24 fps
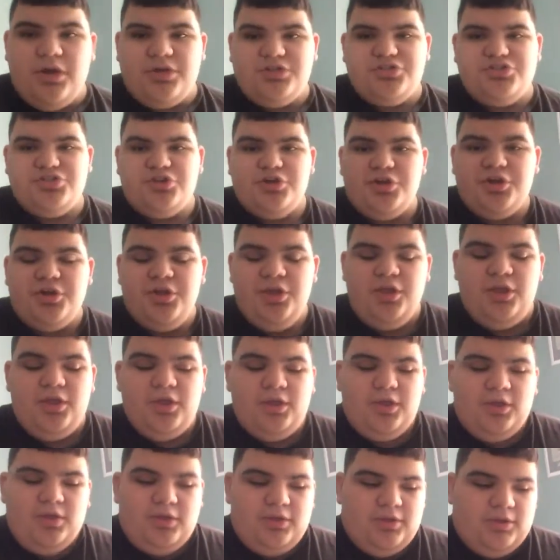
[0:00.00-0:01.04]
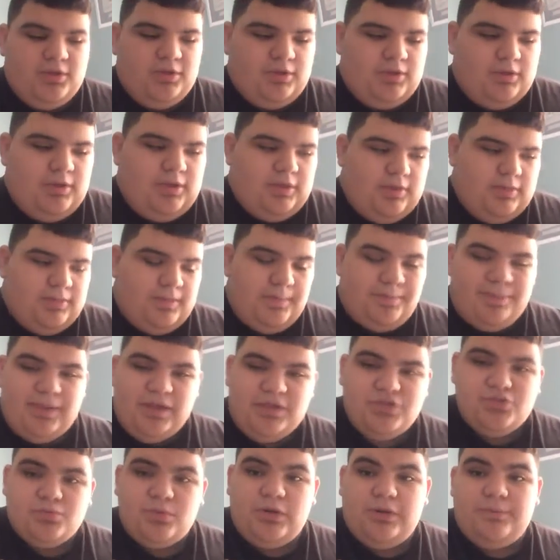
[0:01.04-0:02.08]
not sure.
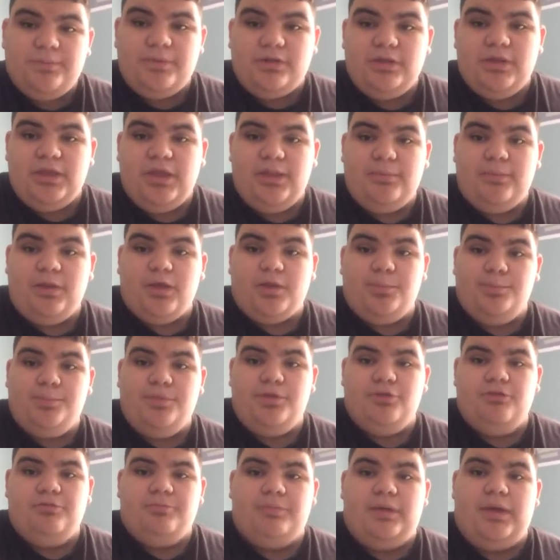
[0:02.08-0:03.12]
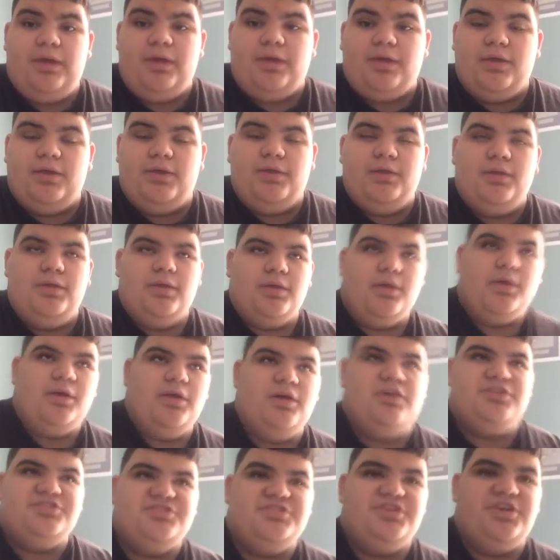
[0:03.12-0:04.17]
Depends when I'm going to get my computer back.
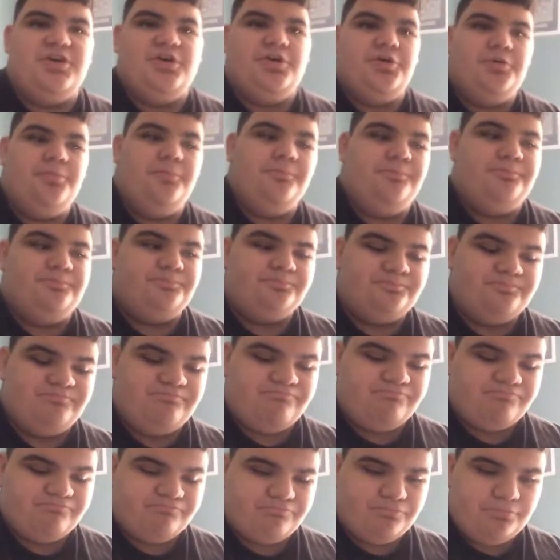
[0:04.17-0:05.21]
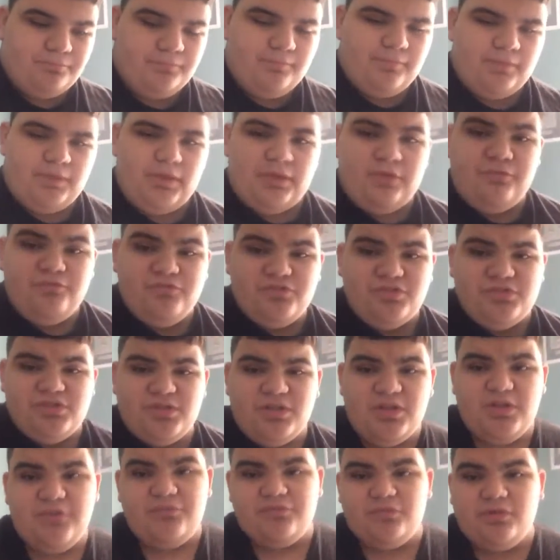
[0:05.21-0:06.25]
Because,
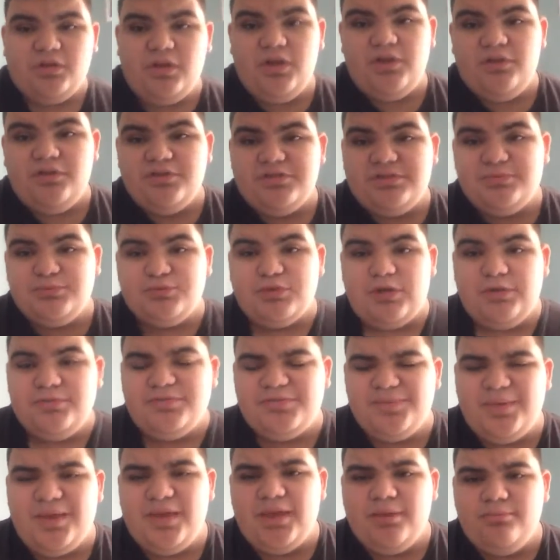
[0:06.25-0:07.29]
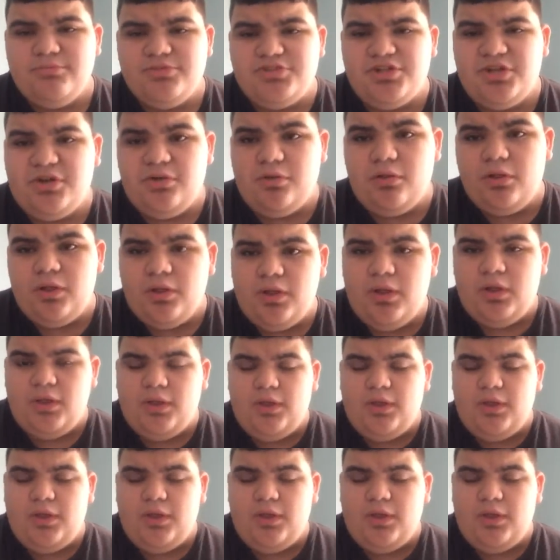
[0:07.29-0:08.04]
if you're not subscribed to my gaming channel,